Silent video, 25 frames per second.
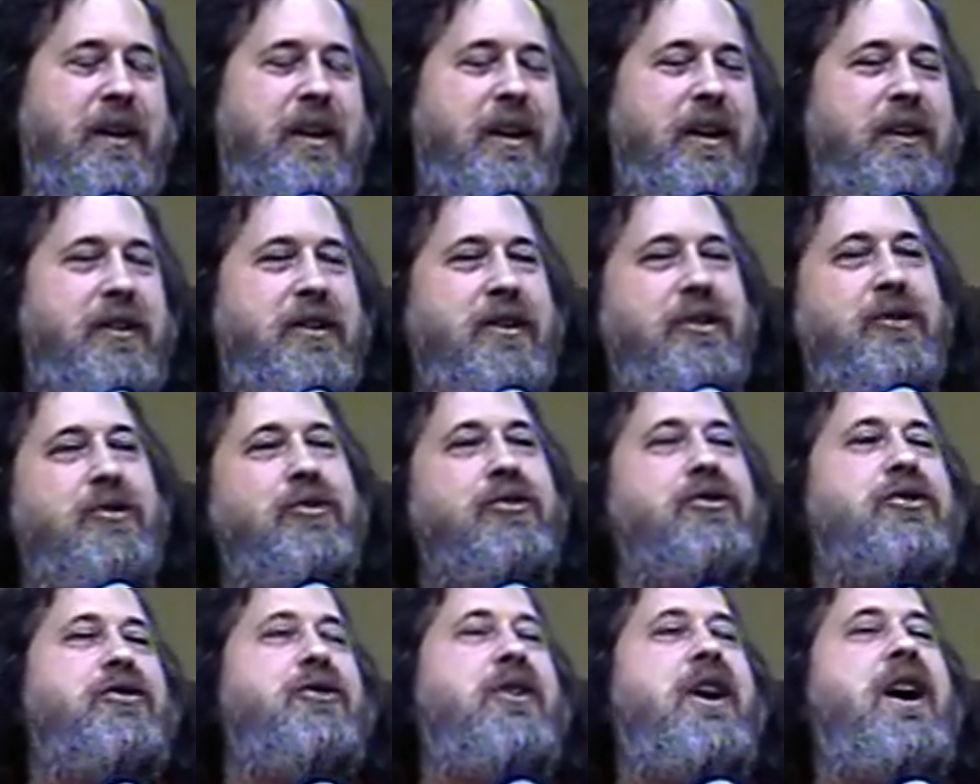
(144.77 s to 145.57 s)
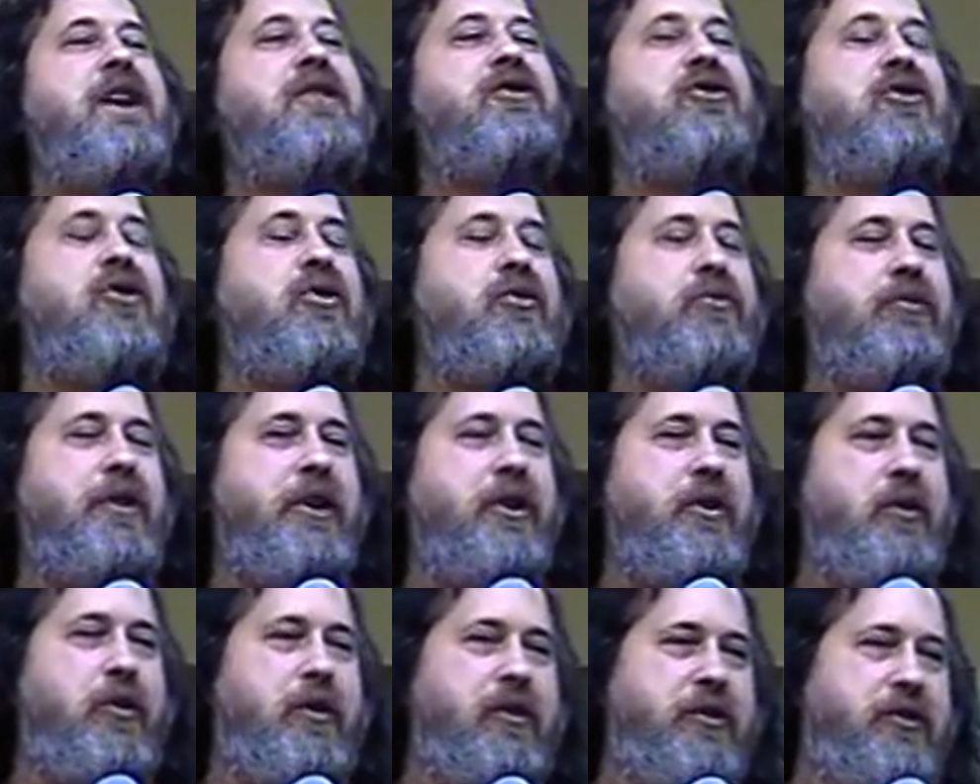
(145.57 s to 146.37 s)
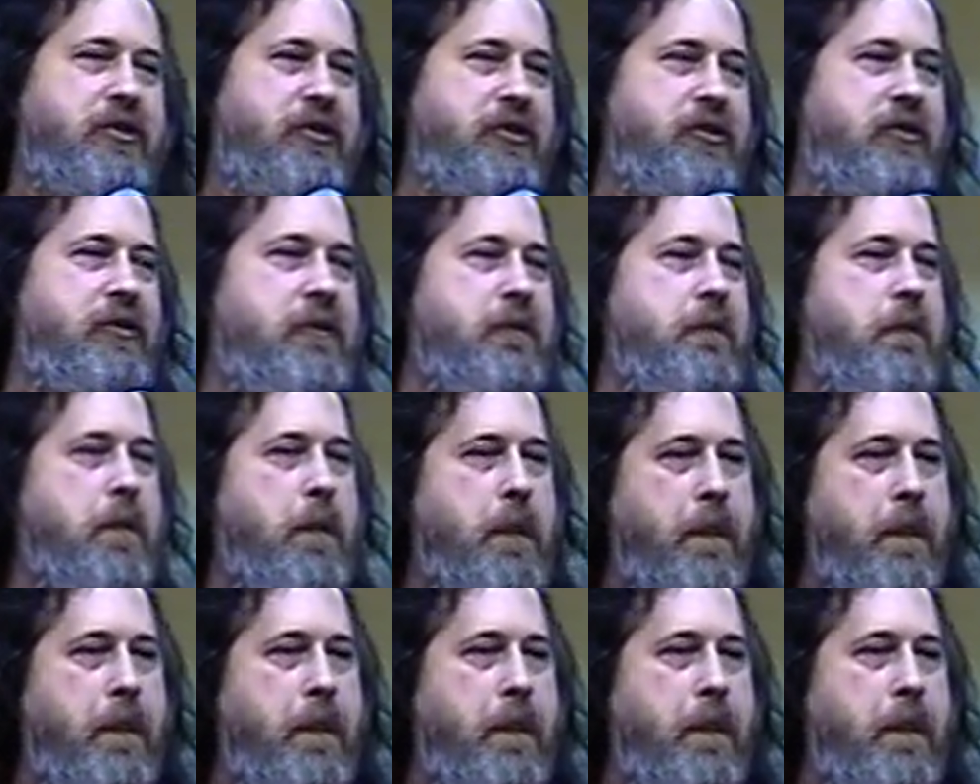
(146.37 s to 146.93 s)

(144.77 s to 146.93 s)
And the user has no recourse.